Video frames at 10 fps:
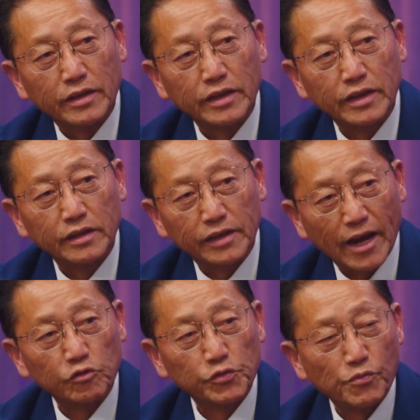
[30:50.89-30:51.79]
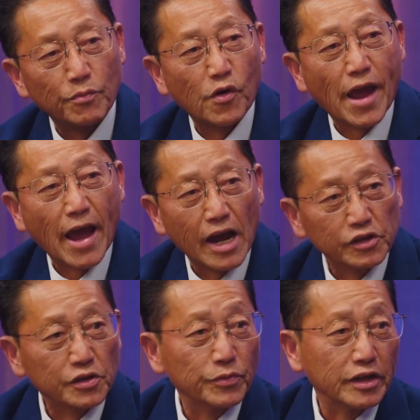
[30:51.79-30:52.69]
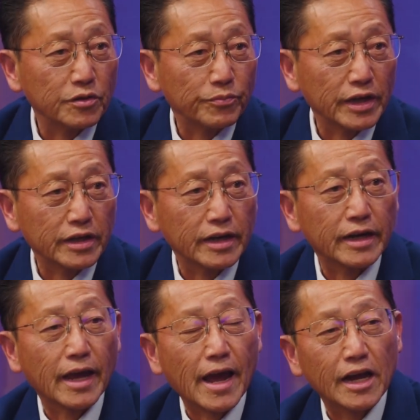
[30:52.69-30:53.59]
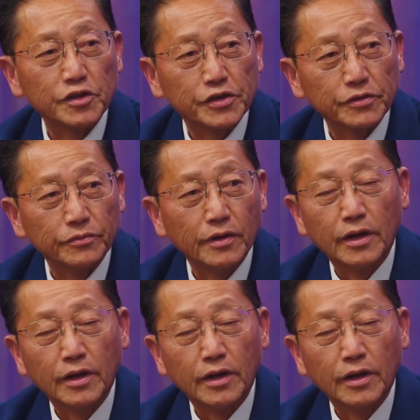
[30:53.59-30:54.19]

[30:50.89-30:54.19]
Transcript: the council member has to be independent and has to,